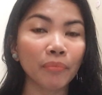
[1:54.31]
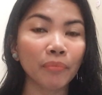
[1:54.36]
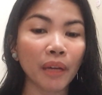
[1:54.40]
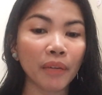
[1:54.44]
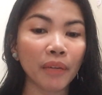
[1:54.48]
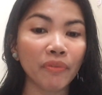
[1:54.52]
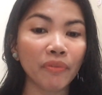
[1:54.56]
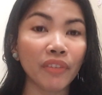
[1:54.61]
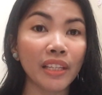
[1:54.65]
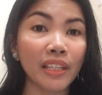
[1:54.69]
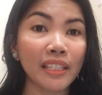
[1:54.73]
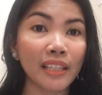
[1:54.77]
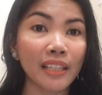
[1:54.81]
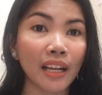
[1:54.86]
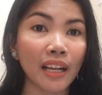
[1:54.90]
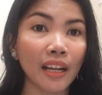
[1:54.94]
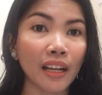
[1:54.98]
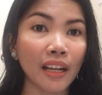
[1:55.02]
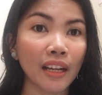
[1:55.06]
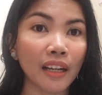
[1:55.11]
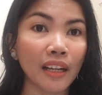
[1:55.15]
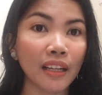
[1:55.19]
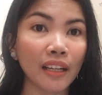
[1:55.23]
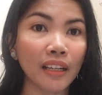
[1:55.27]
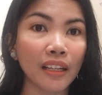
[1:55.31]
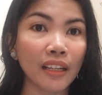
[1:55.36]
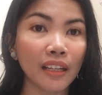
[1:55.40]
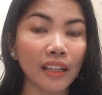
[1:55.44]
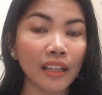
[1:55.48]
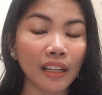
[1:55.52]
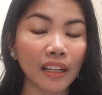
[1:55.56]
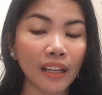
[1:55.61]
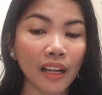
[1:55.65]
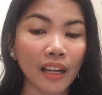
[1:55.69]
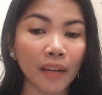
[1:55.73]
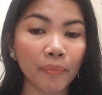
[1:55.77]
visa
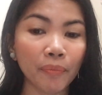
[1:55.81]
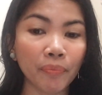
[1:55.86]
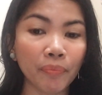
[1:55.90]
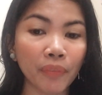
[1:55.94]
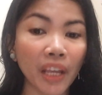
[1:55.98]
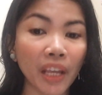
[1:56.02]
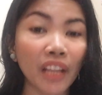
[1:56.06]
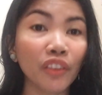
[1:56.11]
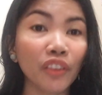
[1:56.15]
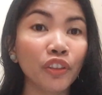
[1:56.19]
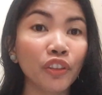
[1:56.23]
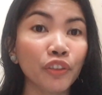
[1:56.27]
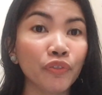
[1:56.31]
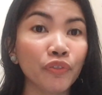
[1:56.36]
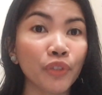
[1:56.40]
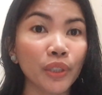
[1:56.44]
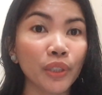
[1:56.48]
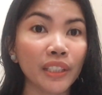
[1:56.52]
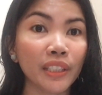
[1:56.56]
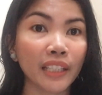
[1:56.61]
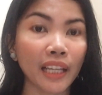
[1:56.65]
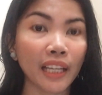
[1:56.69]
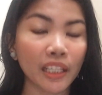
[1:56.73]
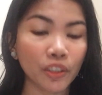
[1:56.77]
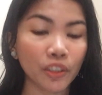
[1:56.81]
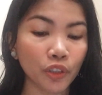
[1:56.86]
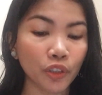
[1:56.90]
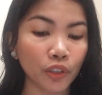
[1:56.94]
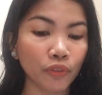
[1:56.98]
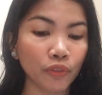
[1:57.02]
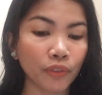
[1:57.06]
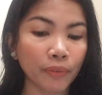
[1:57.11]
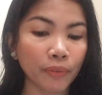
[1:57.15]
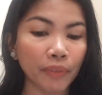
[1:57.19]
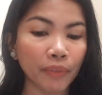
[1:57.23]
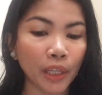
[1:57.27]
interview
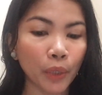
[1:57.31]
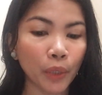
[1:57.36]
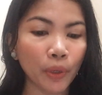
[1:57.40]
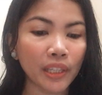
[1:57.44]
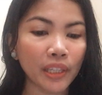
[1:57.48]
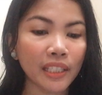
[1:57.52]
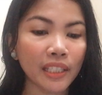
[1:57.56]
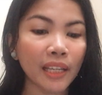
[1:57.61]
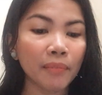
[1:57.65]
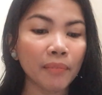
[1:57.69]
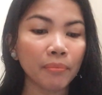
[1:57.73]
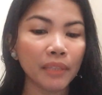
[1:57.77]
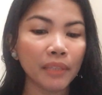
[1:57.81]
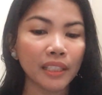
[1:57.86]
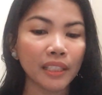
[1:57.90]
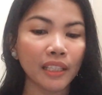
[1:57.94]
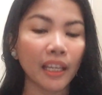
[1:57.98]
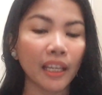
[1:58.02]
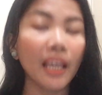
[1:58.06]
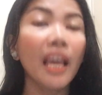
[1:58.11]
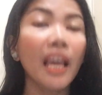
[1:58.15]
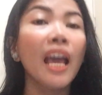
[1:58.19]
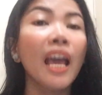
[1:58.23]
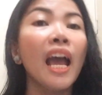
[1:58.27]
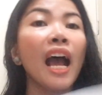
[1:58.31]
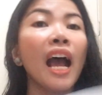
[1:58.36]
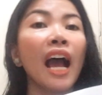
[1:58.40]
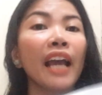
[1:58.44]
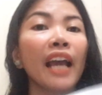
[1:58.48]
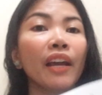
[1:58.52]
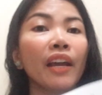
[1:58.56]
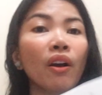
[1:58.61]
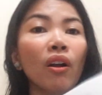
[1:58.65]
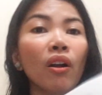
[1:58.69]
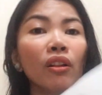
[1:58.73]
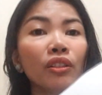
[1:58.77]
schedule from the US Embassy.
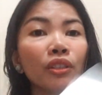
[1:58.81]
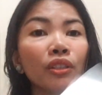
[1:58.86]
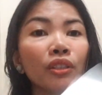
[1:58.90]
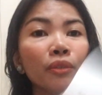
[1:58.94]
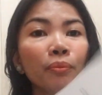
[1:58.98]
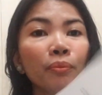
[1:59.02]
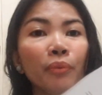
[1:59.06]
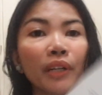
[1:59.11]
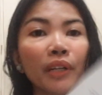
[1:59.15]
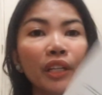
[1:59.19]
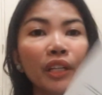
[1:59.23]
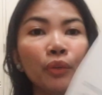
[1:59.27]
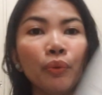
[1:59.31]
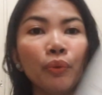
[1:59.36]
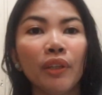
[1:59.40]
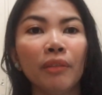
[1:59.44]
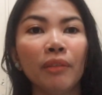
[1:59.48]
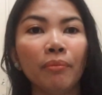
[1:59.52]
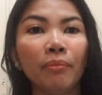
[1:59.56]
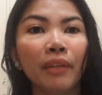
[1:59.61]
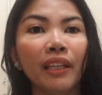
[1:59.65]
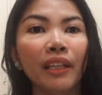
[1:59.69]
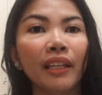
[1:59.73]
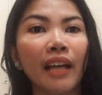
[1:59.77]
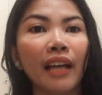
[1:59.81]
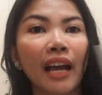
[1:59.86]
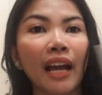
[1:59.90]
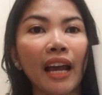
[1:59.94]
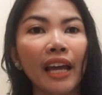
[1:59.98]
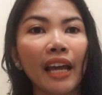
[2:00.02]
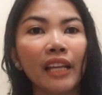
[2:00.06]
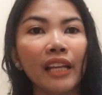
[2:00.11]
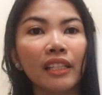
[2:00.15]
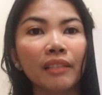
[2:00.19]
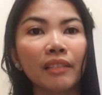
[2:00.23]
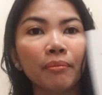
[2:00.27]
I also bring with me
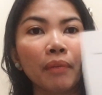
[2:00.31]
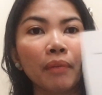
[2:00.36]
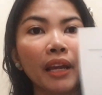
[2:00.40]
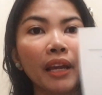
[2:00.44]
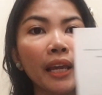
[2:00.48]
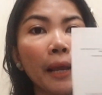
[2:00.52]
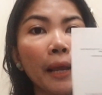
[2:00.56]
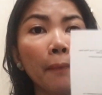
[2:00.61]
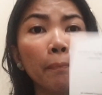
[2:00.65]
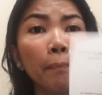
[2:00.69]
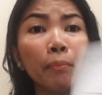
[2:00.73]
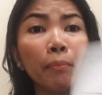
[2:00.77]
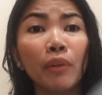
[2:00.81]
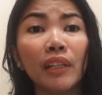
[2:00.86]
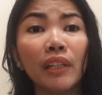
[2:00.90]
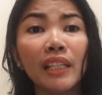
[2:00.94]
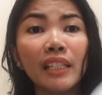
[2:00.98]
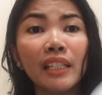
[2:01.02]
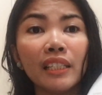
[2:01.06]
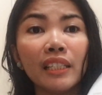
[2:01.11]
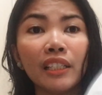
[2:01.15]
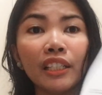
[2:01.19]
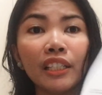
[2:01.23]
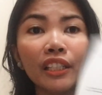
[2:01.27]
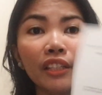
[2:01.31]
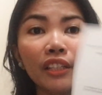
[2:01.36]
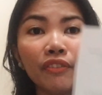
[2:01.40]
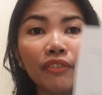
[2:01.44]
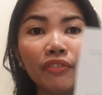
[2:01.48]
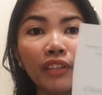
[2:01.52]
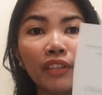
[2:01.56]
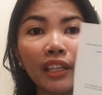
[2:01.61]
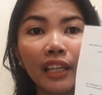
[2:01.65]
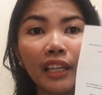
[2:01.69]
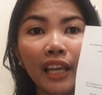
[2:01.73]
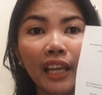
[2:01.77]
guys my police
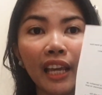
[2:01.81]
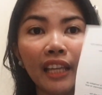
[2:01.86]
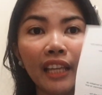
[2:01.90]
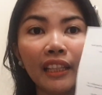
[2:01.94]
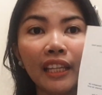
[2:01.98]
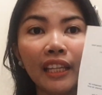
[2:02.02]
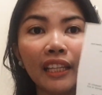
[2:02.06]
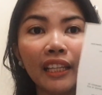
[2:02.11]
certificate in